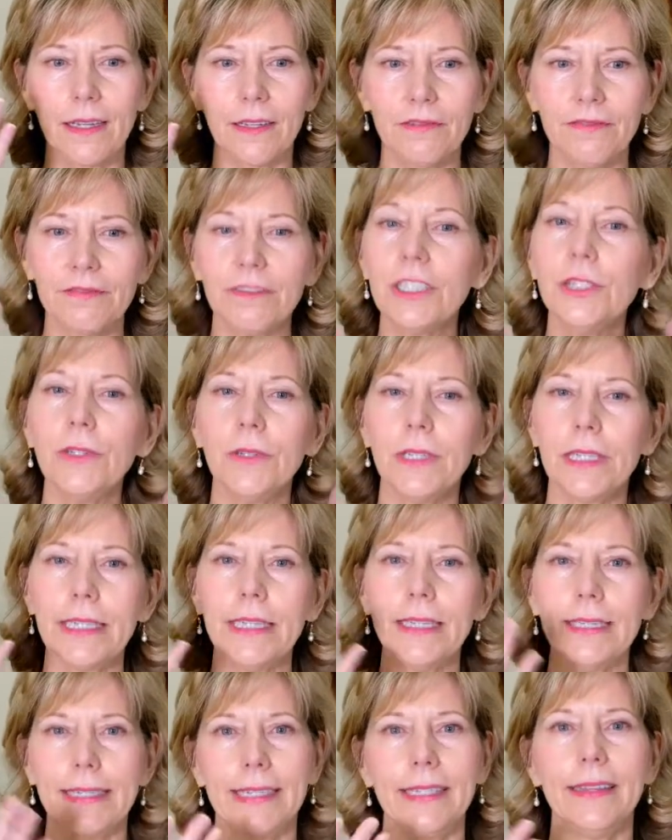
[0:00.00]
fluid
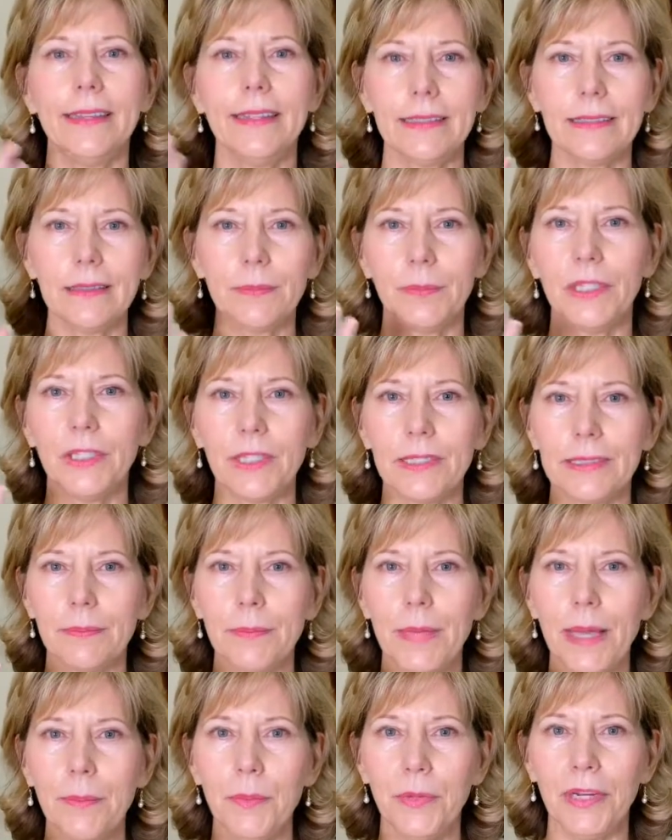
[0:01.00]
in this mucous
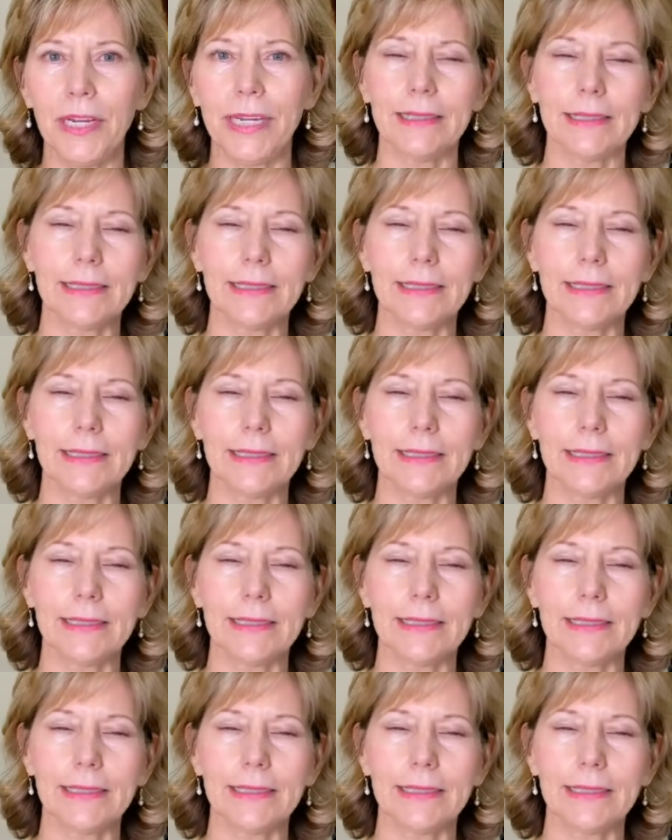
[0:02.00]
membrane,